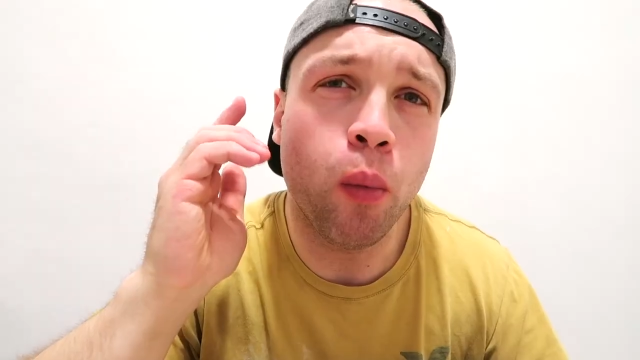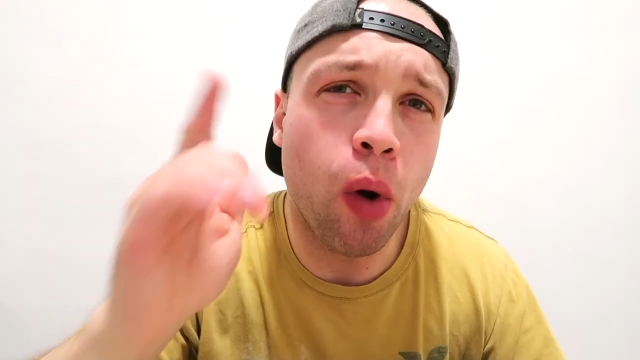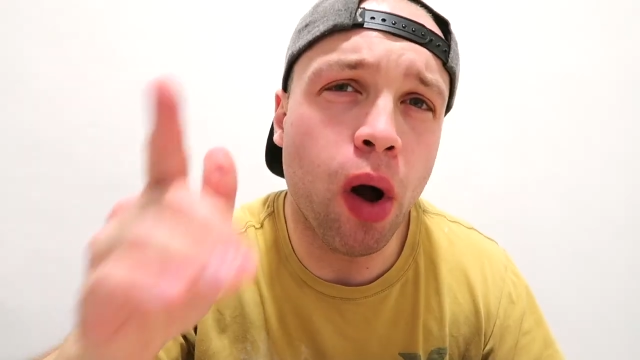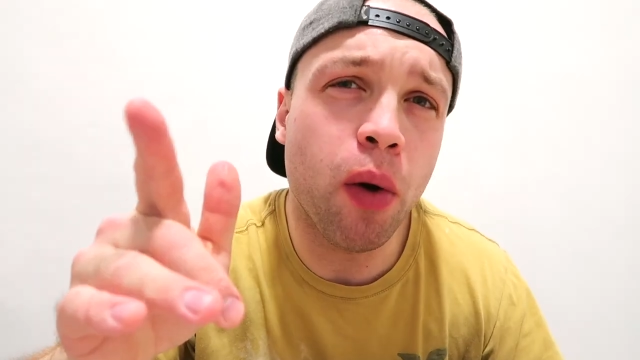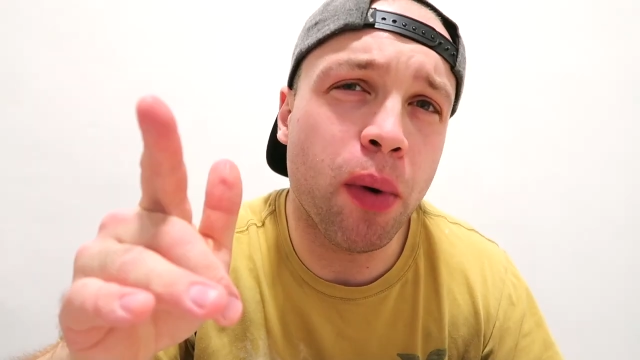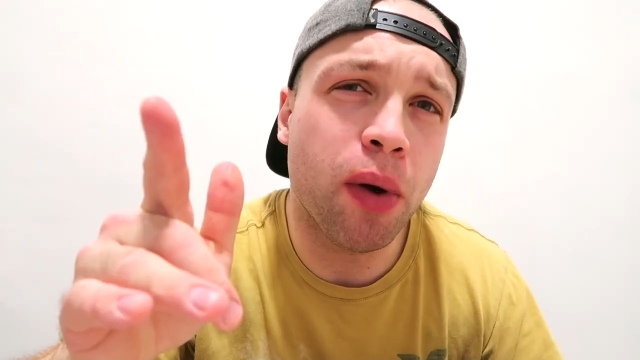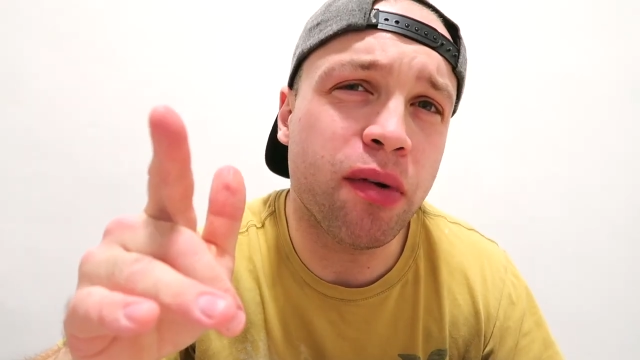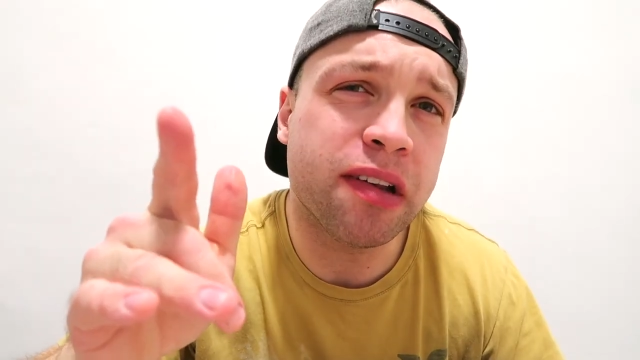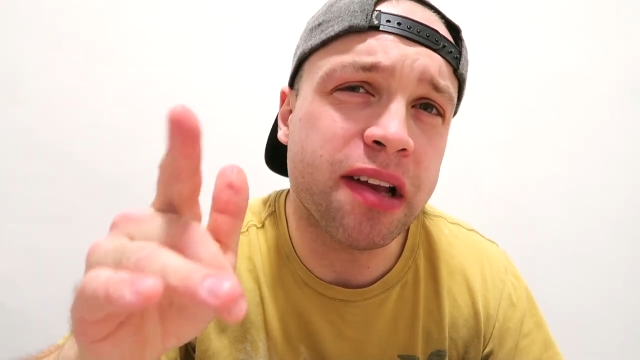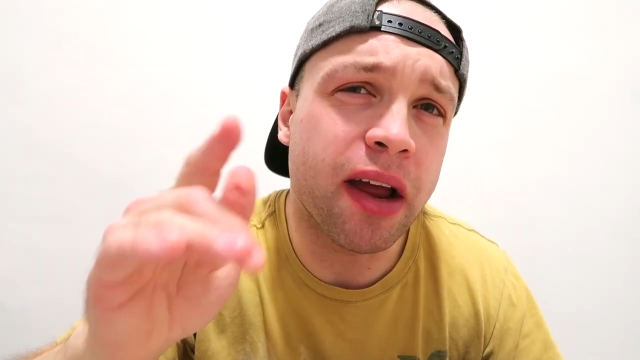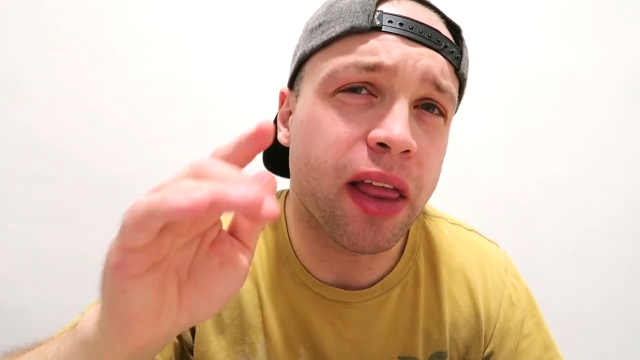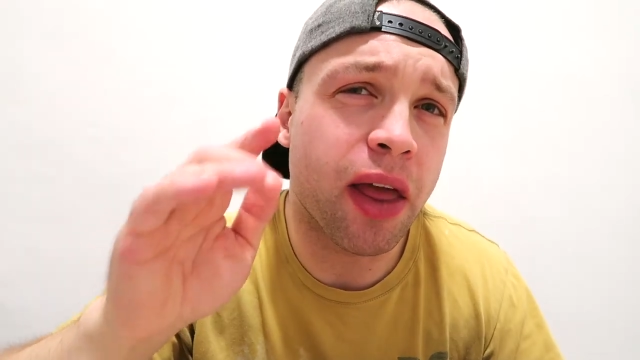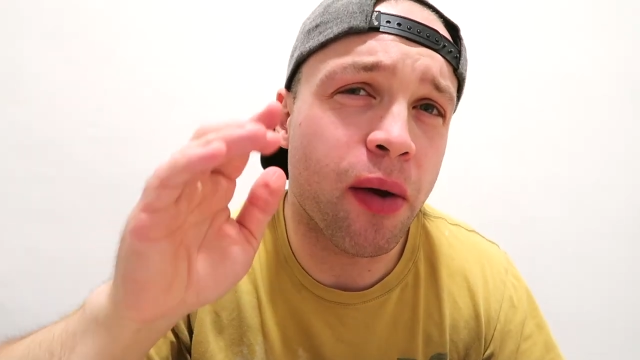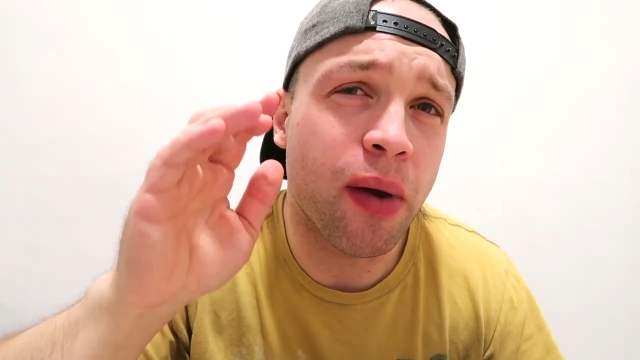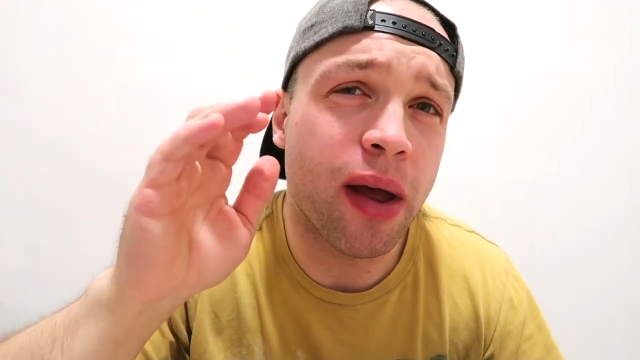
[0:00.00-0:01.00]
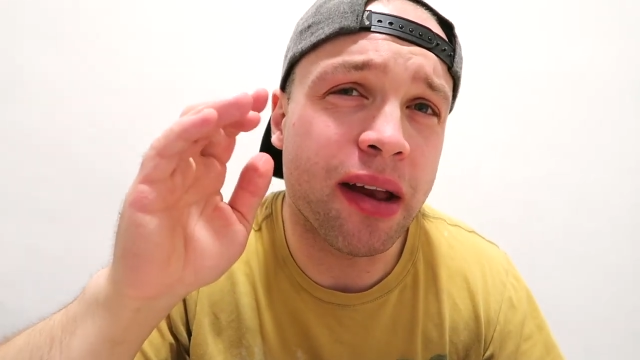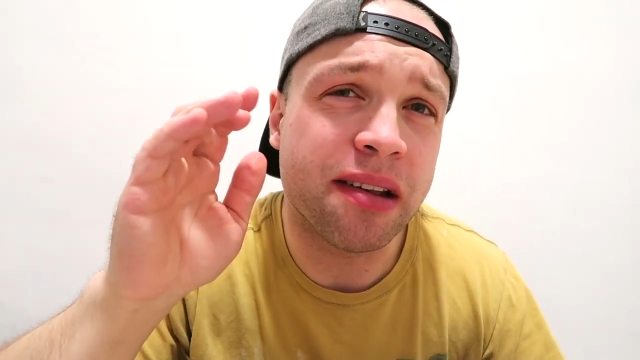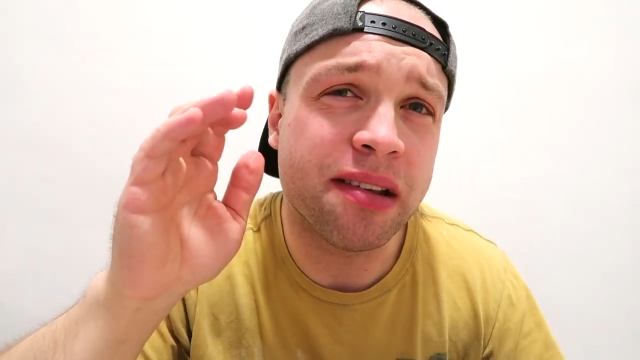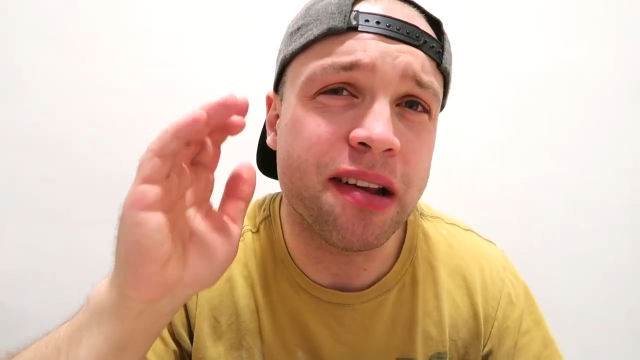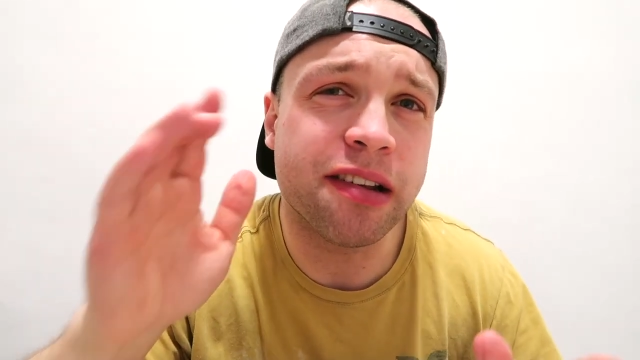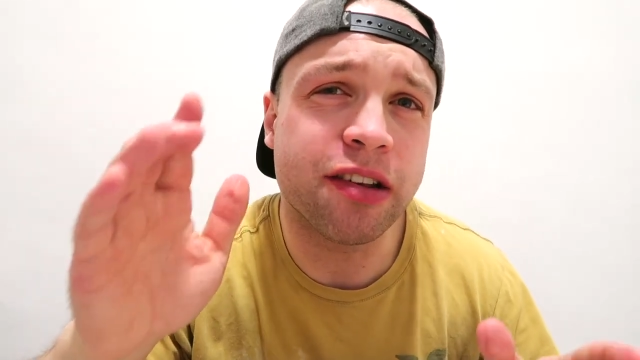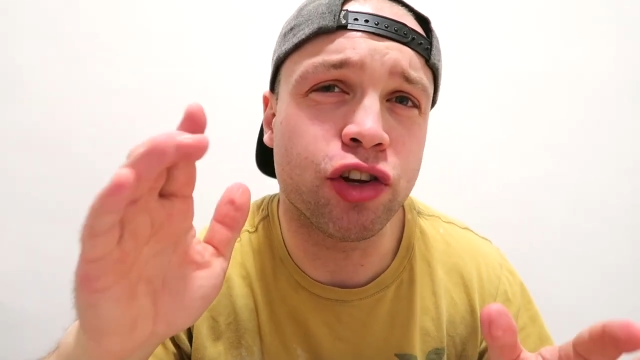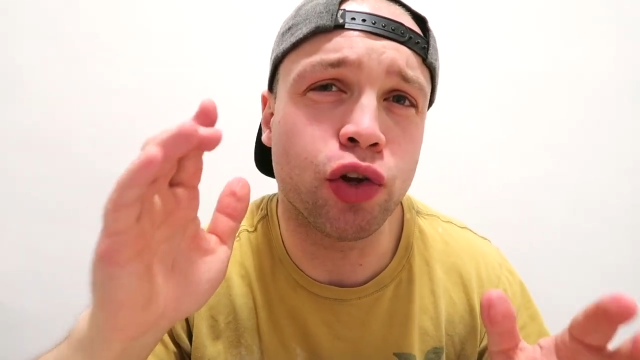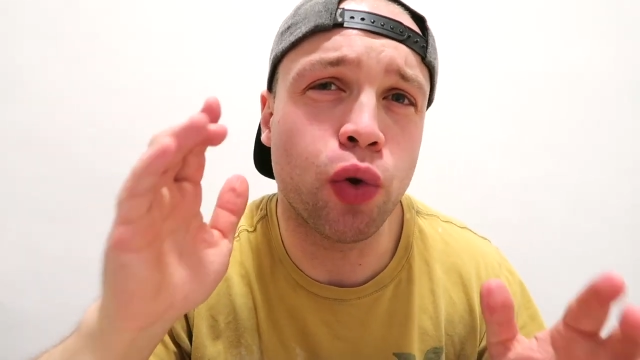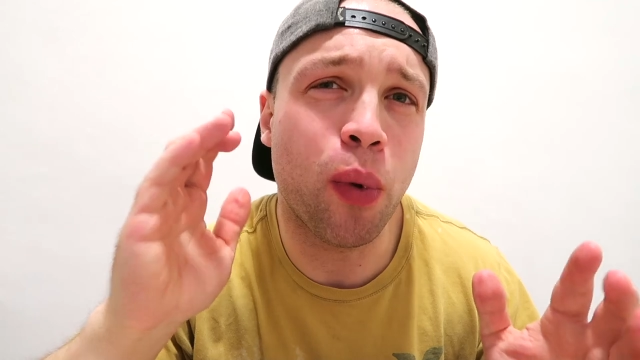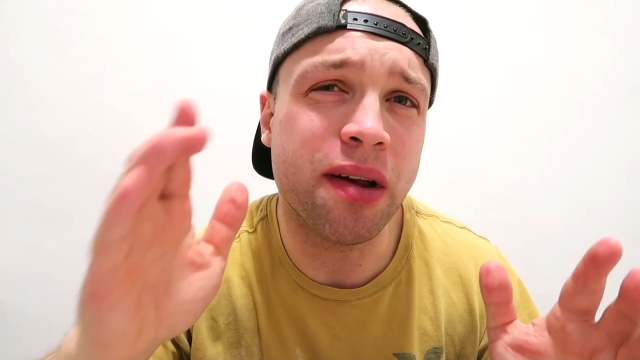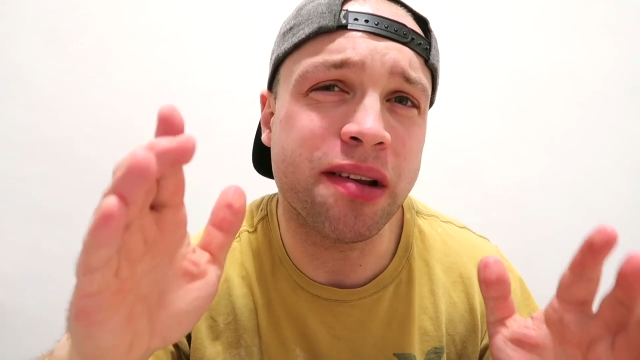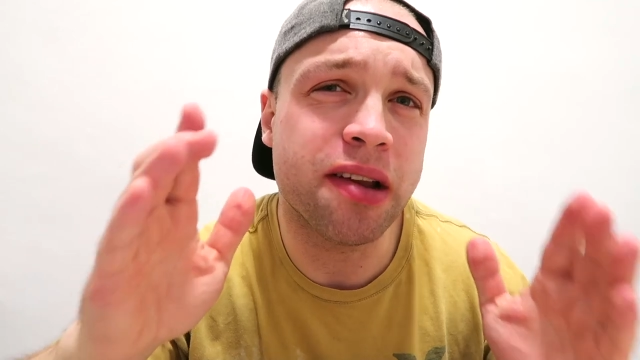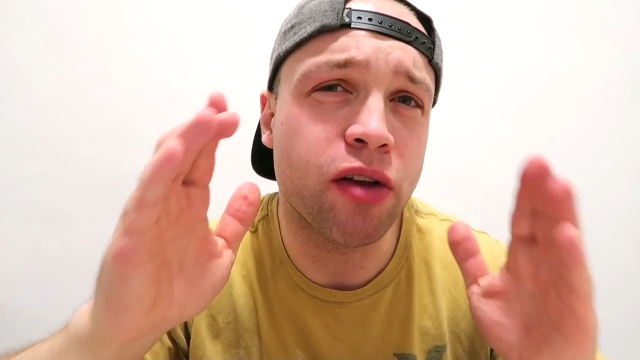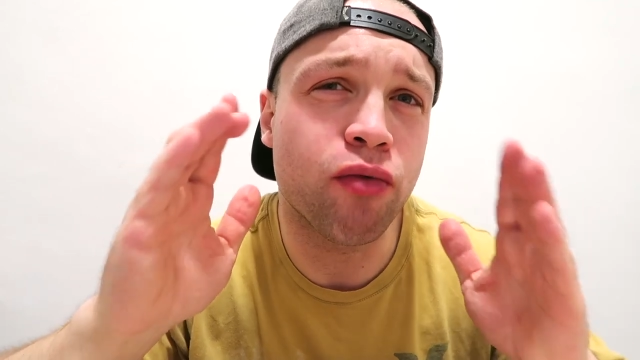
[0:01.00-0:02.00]
What I will say though is this
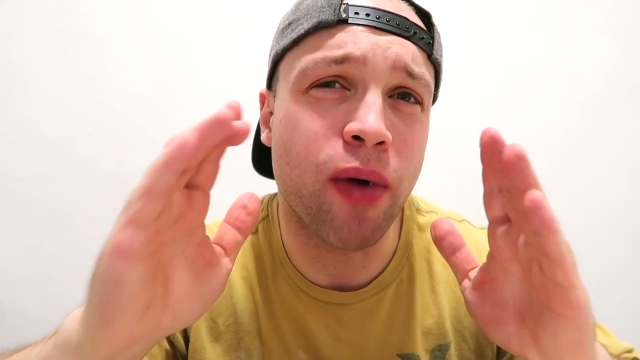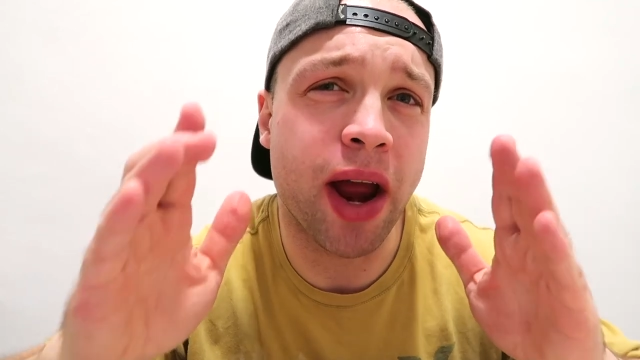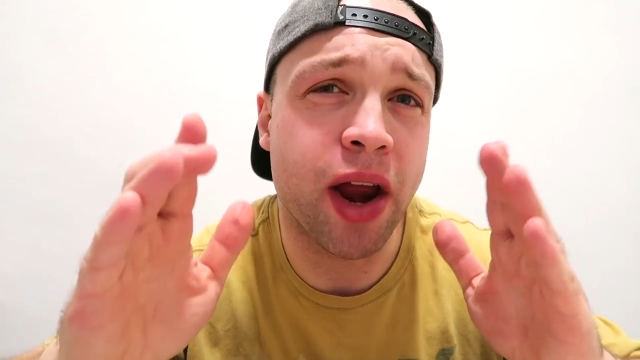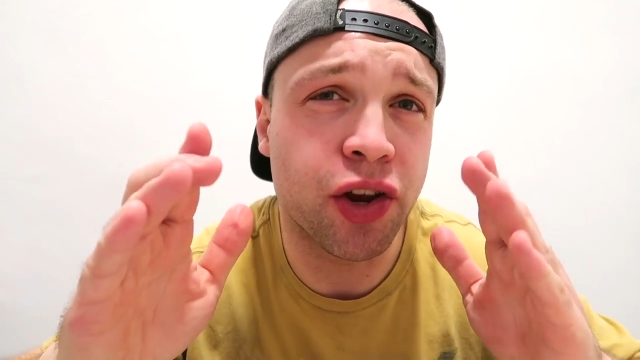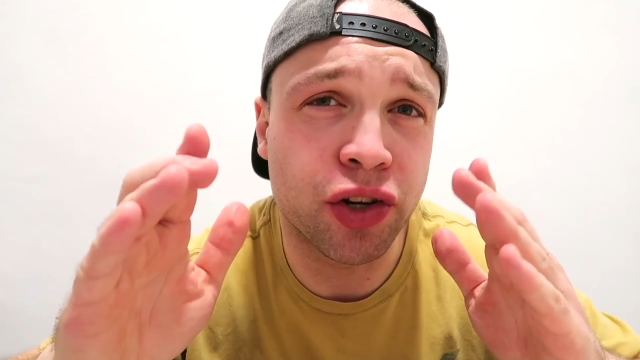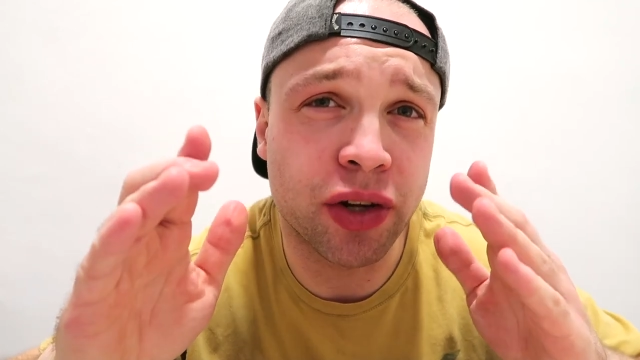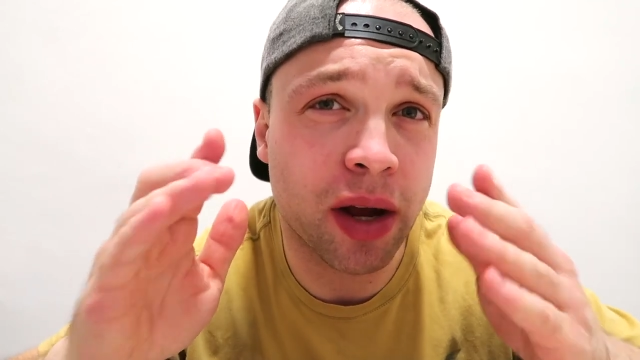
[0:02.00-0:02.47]
Twisted range,